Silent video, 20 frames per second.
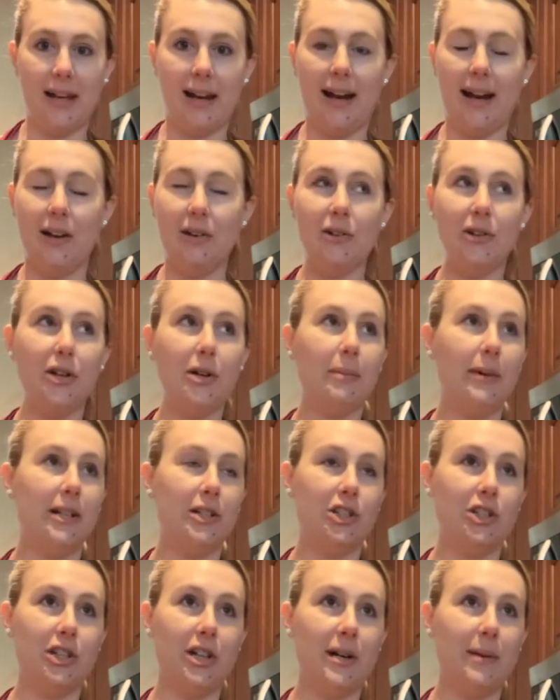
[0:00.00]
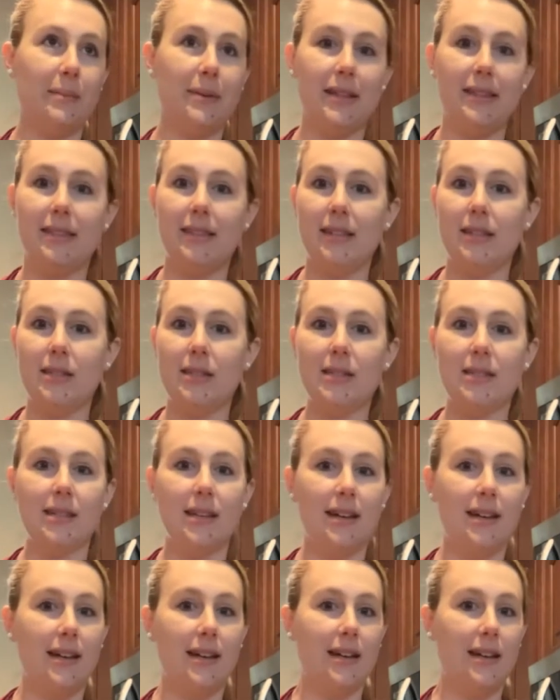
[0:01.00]
I don't know about y'all, but this
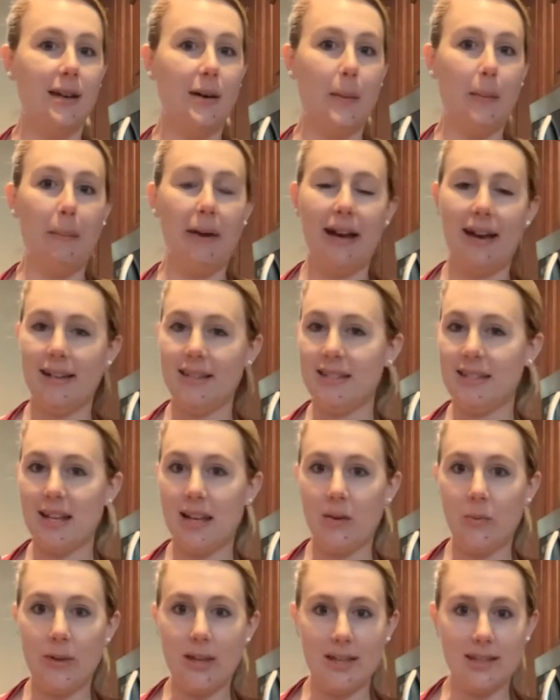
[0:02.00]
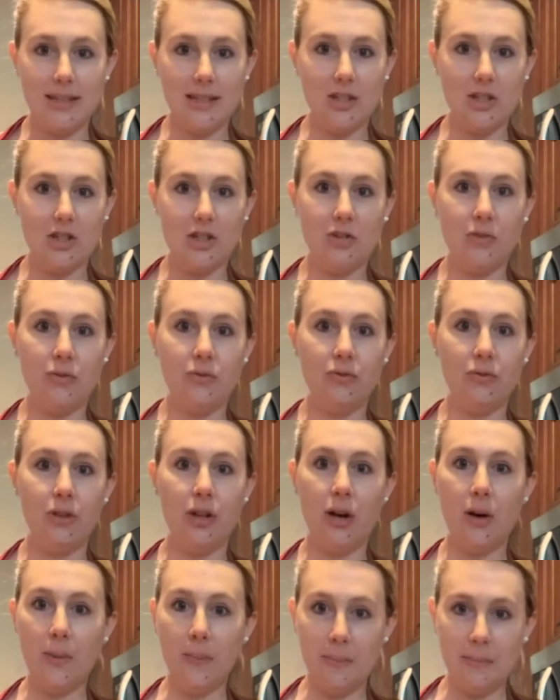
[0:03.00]
past 8 weeks has just
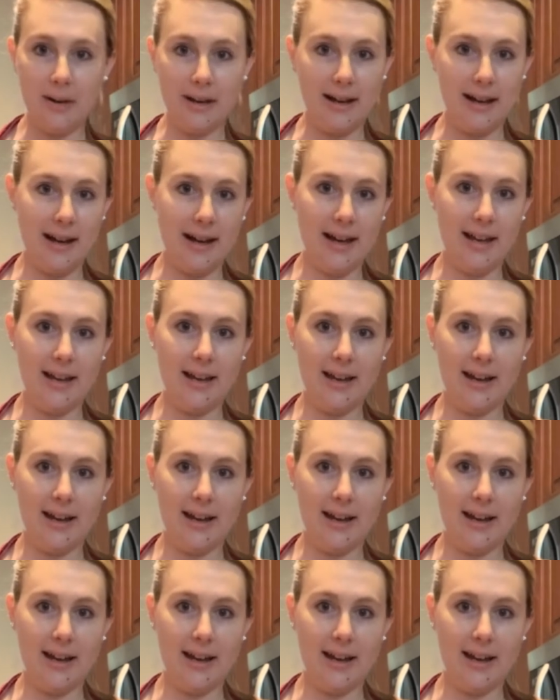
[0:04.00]
flown by.